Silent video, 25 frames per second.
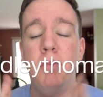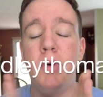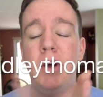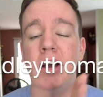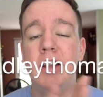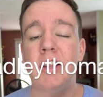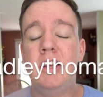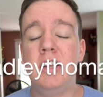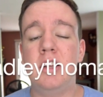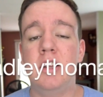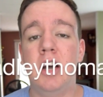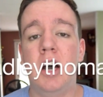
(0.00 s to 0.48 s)

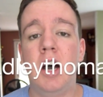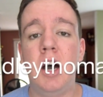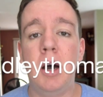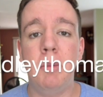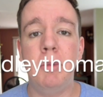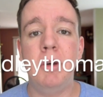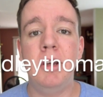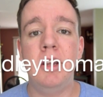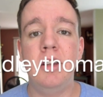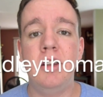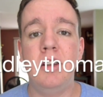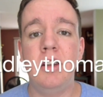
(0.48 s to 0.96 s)
Bradley
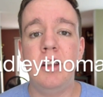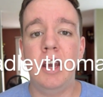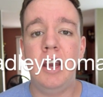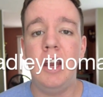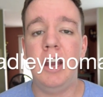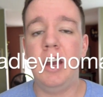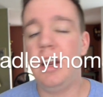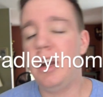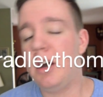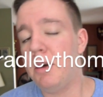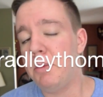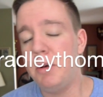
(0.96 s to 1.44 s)
Thomas,
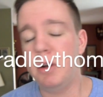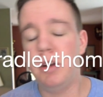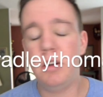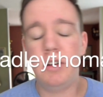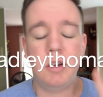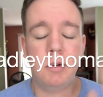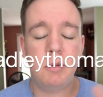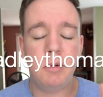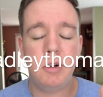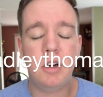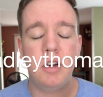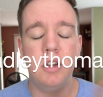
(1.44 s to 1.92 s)
and I'll put it
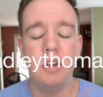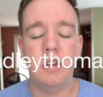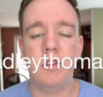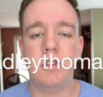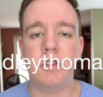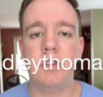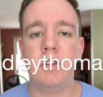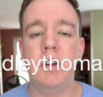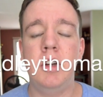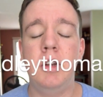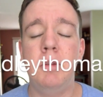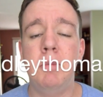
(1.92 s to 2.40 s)
somewhere on the
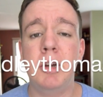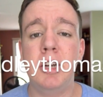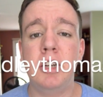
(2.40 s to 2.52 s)
screen.